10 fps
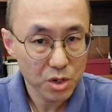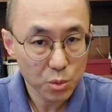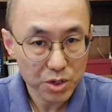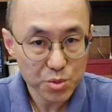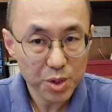
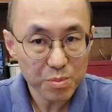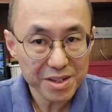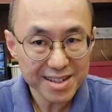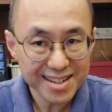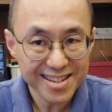which will be
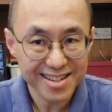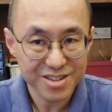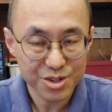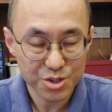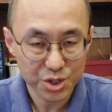key
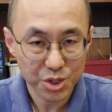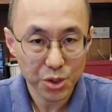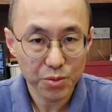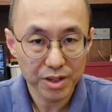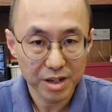to
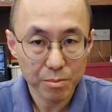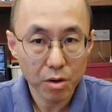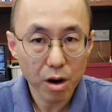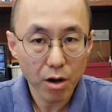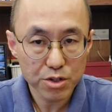securing a more
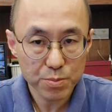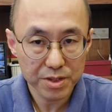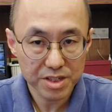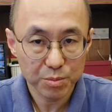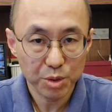
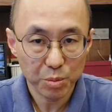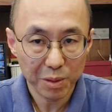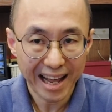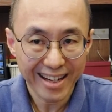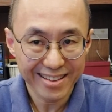hospitable
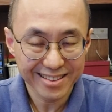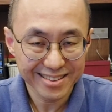planet